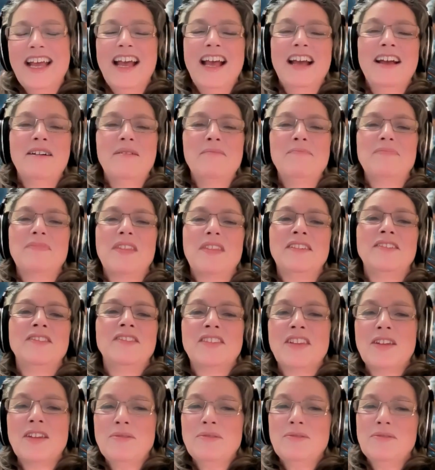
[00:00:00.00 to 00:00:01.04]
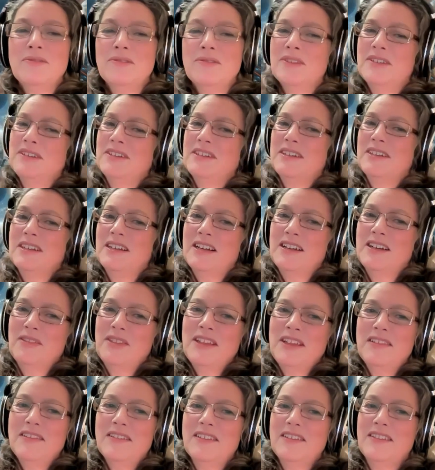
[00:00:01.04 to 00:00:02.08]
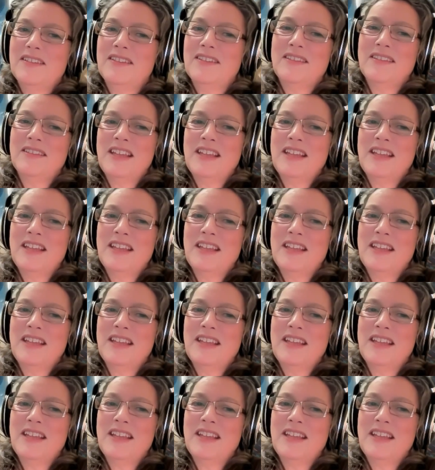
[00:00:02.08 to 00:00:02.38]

Um, yes. And so I think